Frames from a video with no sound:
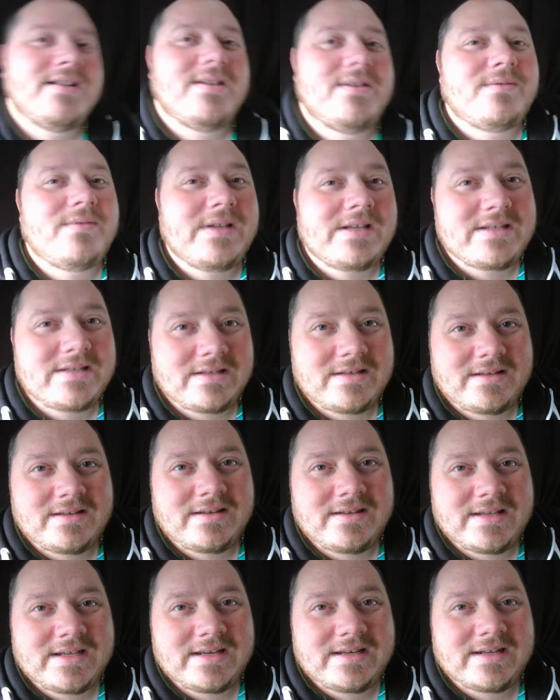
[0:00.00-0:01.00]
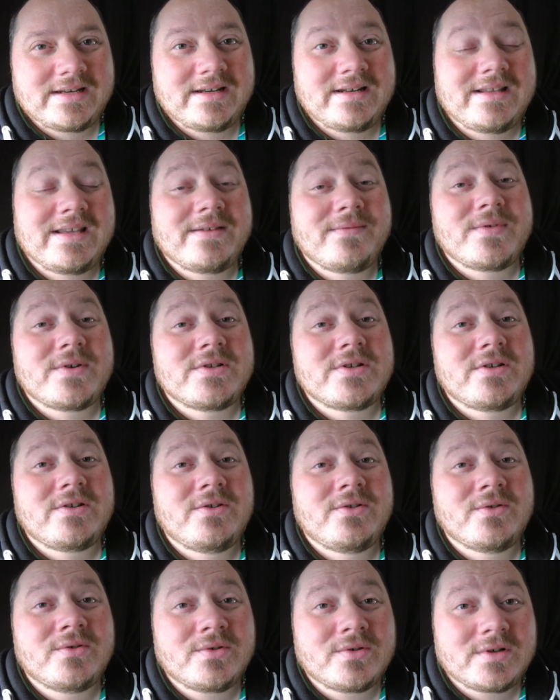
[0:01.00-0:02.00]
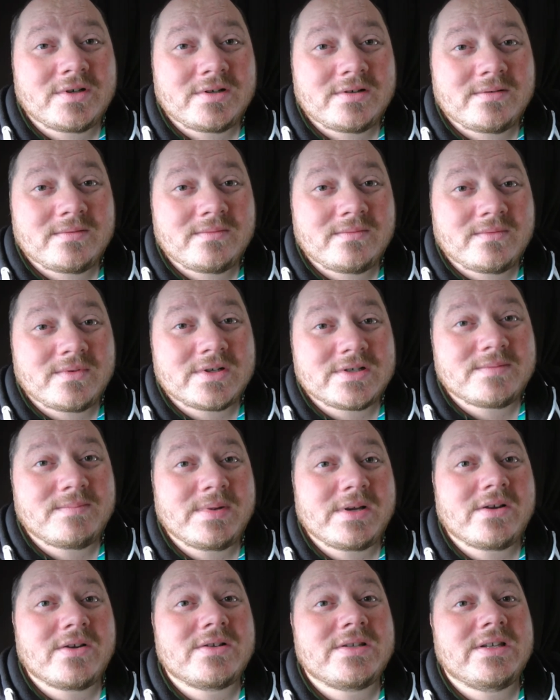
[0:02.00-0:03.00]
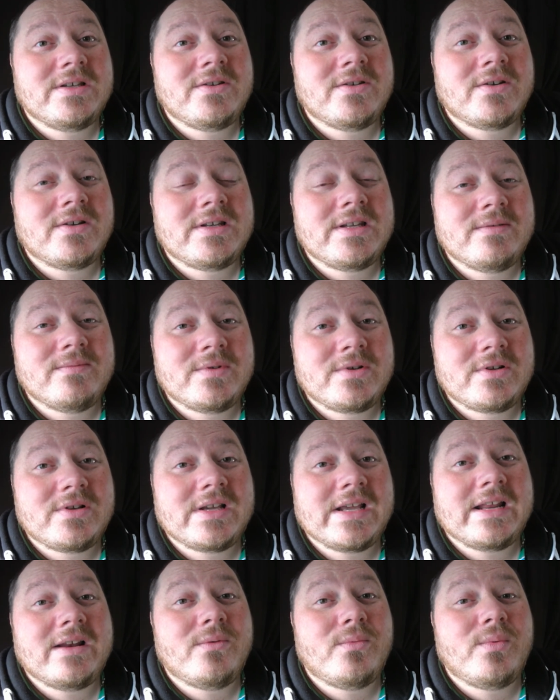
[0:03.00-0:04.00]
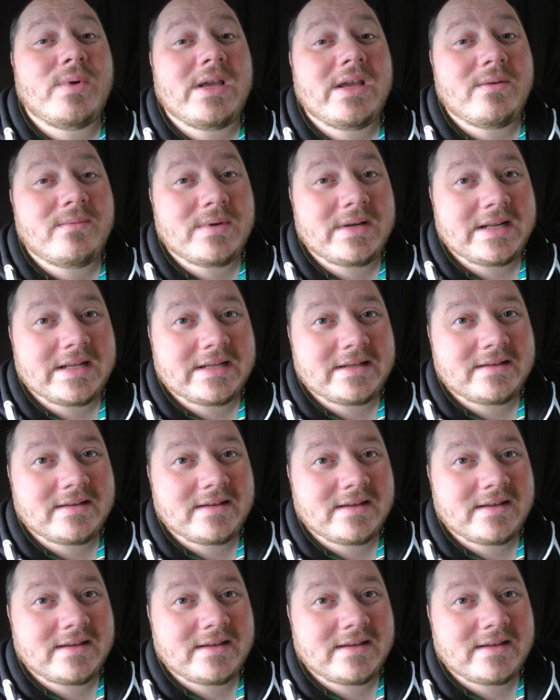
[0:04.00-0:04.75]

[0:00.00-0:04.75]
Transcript: The reason he didn't give us a tour was because he thought he would get away with it.